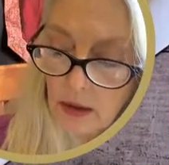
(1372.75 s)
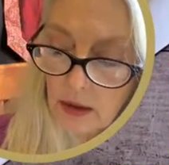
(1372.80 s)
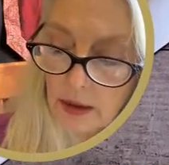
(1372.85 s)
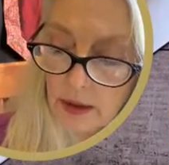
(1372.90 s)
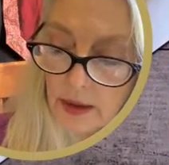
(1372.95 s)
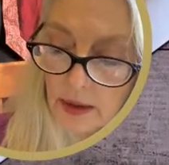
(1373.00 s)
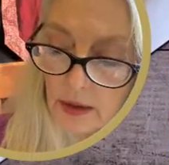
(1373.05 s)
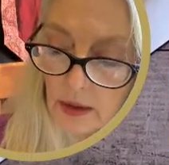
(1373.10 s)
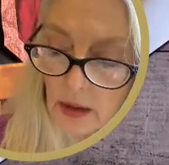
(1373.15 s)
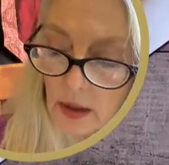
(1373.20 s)

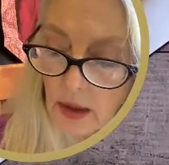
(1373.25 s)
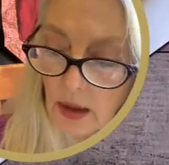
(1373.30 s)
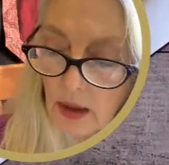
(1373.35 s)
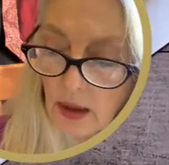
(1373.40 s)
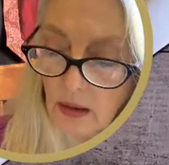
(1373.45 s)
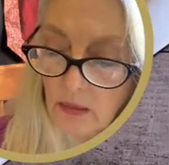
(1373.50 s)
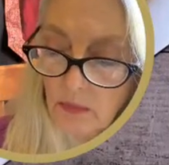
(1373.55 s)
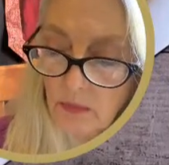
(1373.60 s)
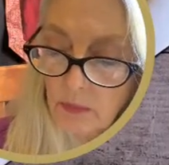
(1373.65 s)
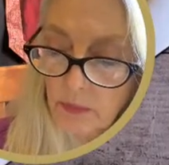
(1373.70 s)
It
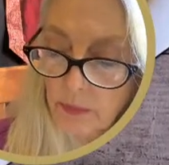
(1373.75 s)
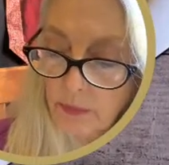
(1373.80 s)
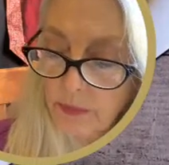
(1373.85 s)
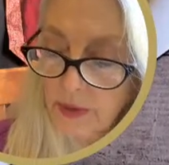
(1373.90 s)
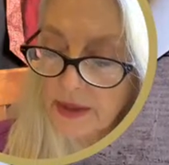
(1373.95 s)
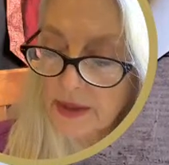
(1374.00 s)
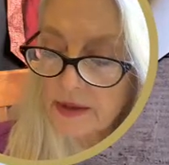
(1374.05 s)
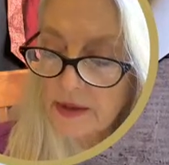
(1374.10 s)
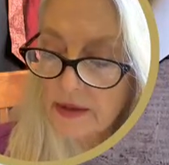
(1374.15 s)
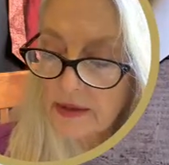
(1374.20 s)

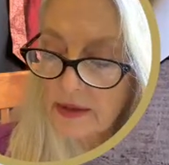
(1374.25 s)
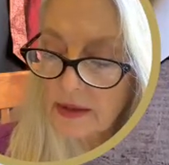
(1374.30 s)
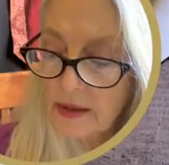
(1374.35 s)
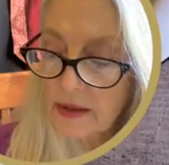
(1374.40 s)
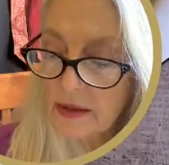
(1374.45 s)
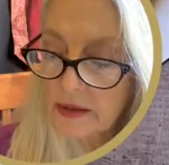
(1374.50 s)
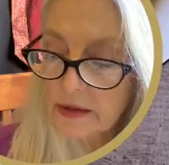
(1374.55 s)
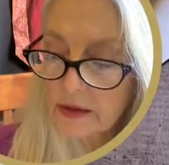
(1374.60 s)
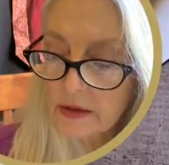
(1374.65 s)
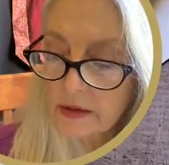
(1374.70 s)
mixes
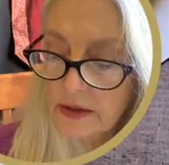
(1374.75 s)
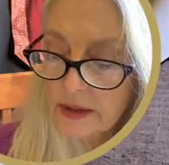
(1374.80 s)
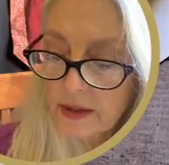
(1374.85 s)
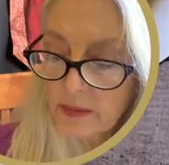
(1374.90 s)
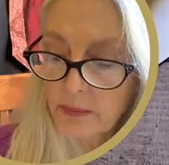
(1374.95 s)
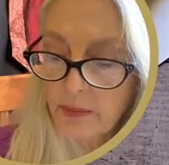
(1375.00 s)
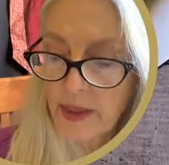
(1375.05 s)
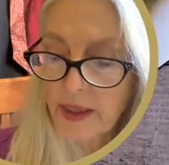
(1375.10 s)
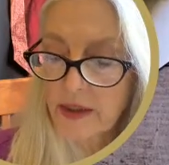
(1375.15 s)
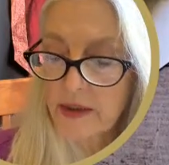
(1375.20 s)
easily,
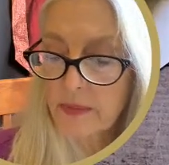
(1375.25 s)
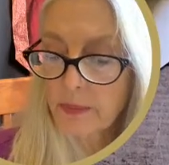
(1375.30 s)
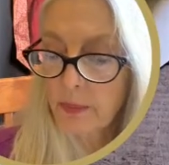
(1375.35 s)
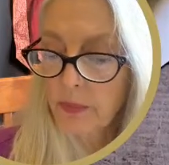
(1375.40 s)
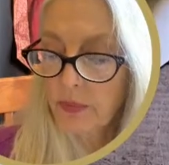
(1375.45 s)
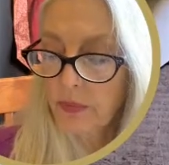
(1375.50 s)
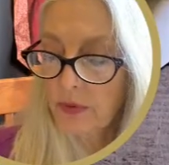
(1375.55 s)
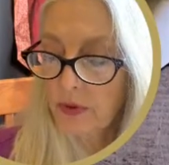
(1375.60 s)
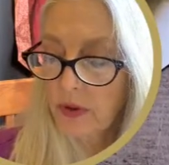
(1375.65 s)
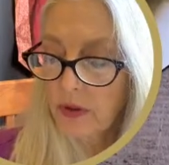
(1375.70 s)
makes
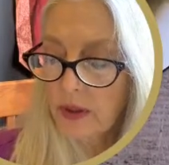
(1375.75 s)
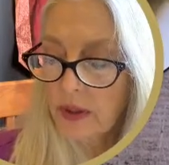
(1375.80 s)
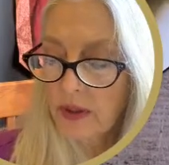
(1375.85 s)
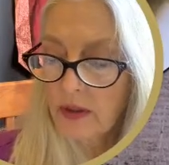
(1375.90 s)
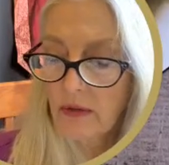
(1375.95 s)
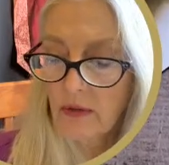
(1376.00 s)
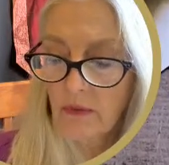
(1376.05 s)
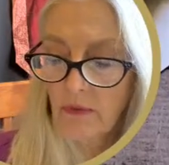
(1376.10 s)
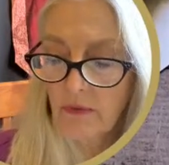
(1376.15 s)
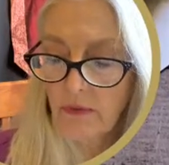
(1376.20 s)

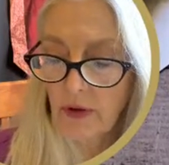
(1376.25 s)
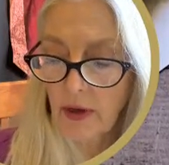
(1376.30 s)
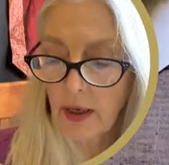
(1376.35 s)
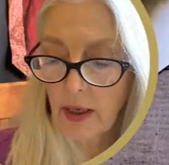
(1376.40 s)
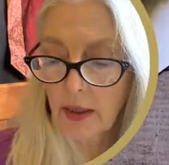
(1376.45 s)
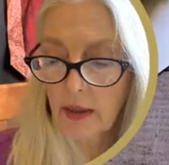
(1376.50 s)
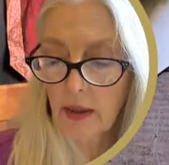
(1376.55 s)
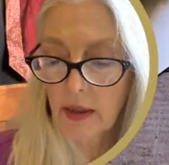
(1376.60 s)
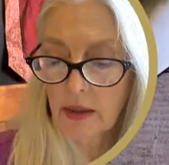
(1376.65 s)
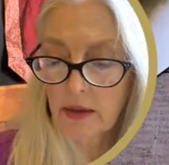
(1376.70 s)
brilliant
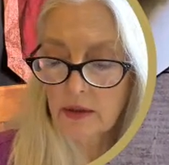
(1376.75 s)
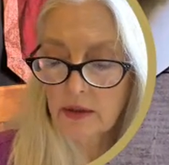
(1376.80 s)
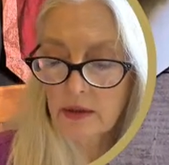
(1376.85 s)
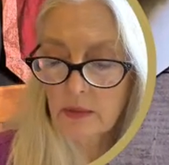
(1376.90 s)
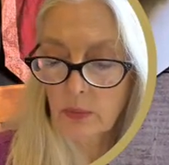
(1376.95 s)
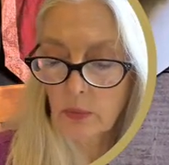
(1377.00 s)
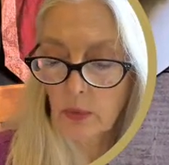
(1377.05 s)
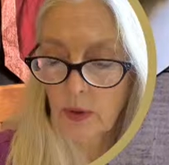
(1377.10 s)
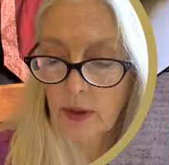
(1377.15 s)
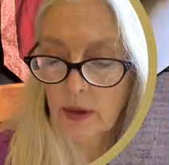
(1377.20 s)

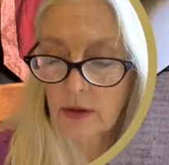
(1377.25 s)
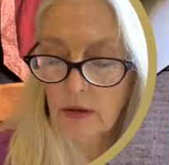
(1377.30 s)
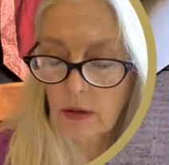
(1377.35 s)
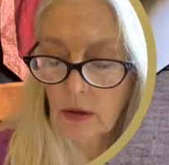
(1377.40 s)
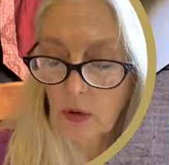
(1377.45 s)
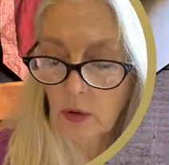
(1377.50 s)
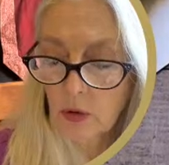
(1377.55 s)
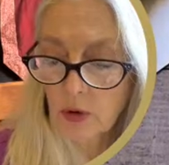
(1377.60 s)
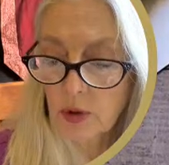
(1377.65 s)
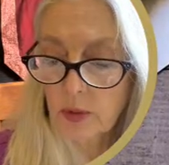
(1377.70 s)
violets with
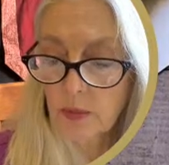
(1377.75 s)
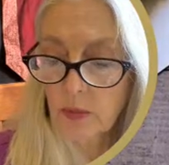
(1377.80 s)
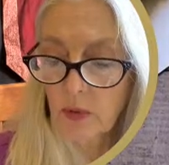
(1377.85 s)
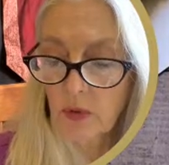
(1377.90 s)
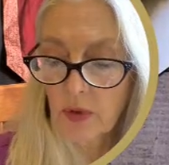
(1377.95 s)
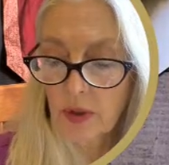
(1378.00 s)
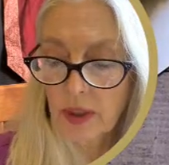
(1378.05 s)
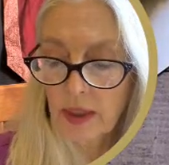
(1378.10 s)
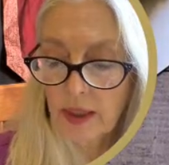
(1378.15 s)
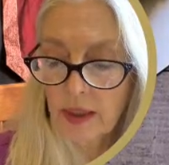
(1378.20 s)

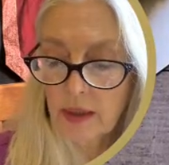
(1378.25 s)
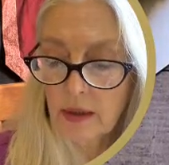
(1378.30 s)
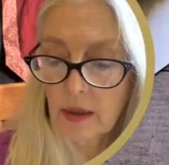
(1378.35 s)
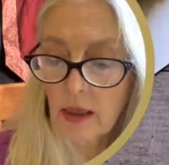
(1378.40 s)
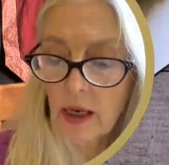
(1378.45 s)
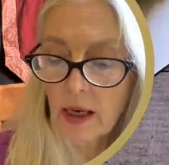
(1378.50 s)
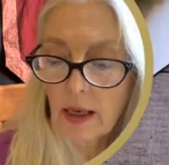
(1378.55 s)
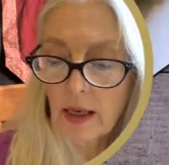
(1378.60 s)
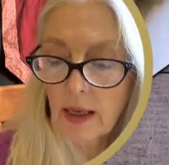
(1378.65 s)
ultramarine,